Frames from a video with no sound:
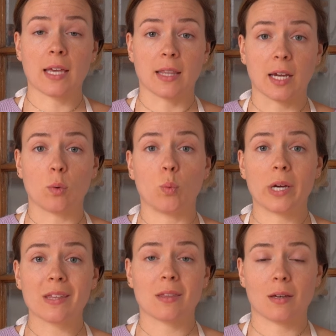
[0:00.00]
and like
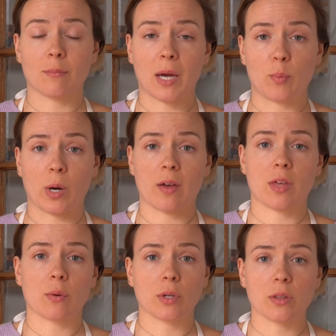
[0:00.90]
with my breath,
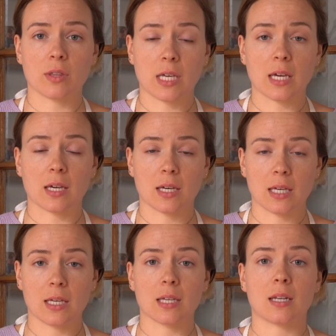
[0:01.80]
I would think
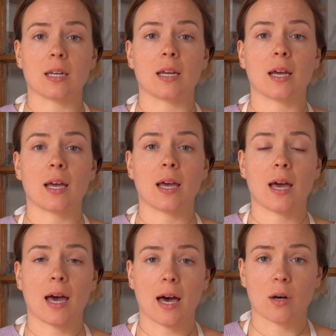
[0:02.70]
in,
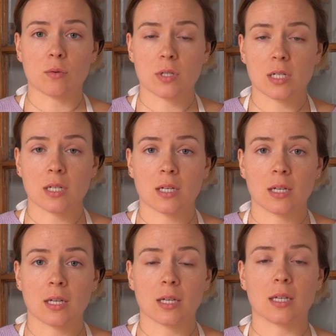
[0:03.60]
out,
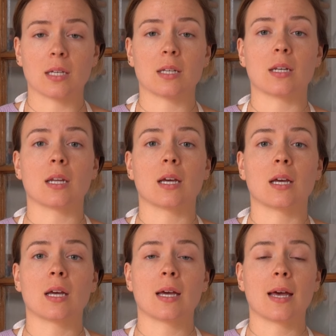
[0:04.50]
in,
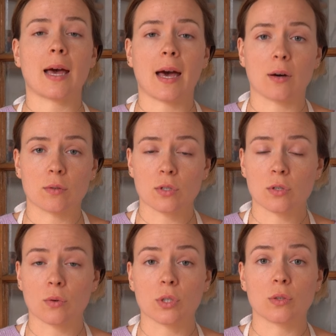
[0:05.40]

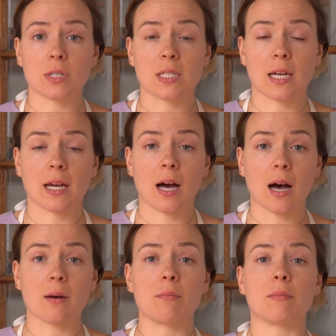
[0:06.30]
out. Or you can say
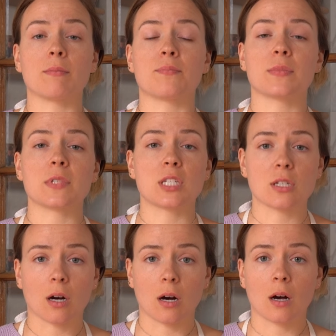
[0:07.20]
hum,
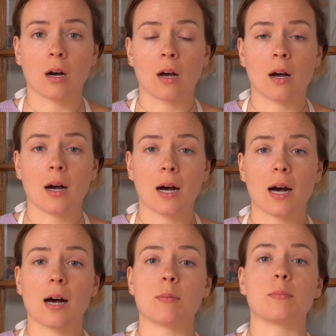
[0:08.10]
sa,
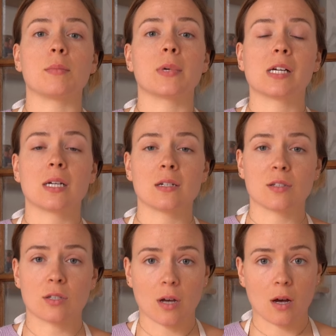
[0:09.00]
hum,
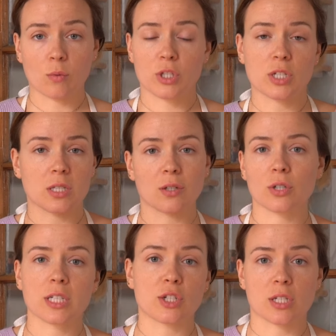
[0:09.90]
sa, which is
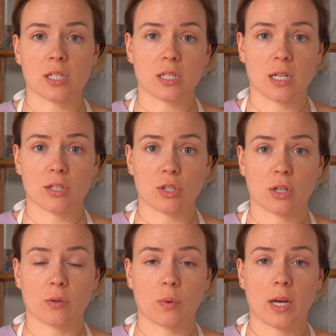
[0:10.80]
literally just the
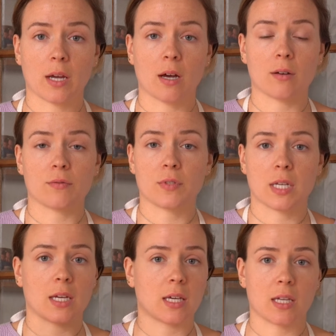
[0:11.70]
Sanskrit way of
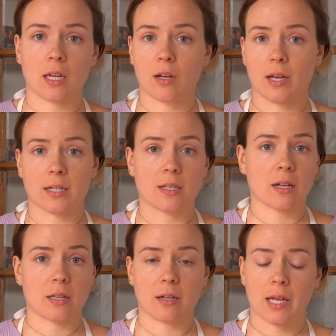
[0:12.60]
saying inhale,
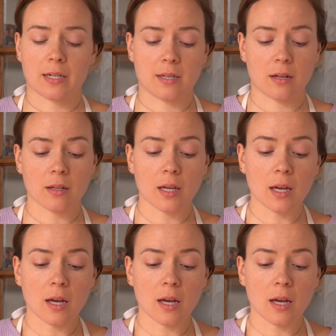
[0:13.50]
exhale, inhale, exhale.